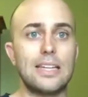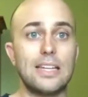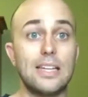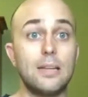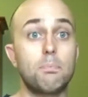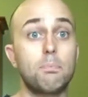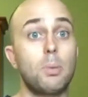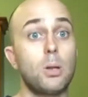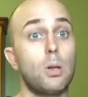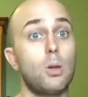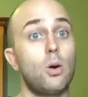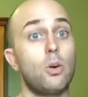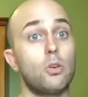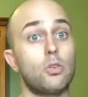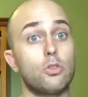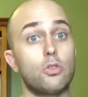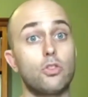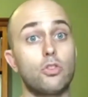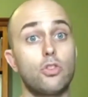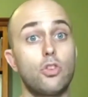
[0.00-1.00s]
It
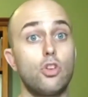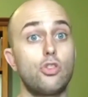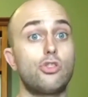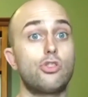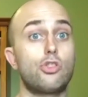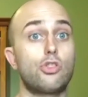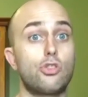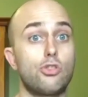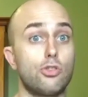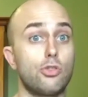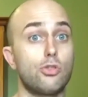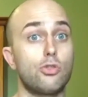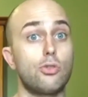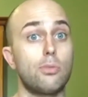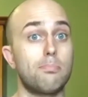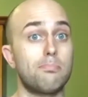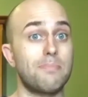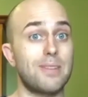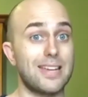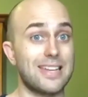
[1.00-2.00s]
belongs
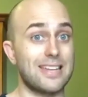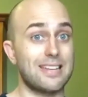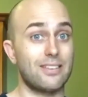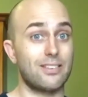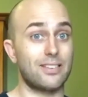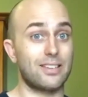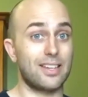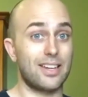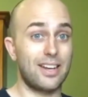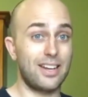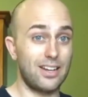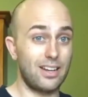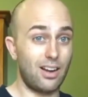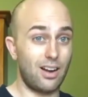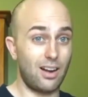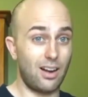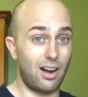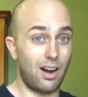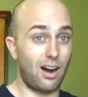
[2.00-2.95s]
to me, okay?